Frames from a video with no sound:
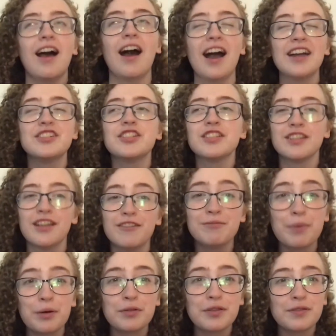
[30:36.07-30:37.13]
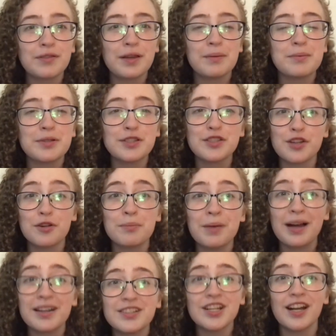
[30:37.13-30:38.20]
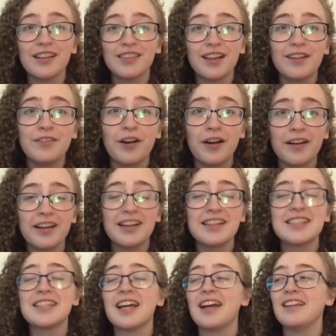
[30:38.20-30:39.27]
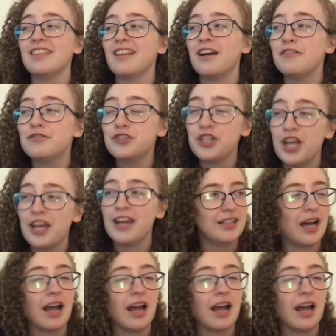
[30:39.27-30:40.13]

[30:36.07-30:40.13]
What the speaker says: I just love both of them so much. I love August. I love Jane.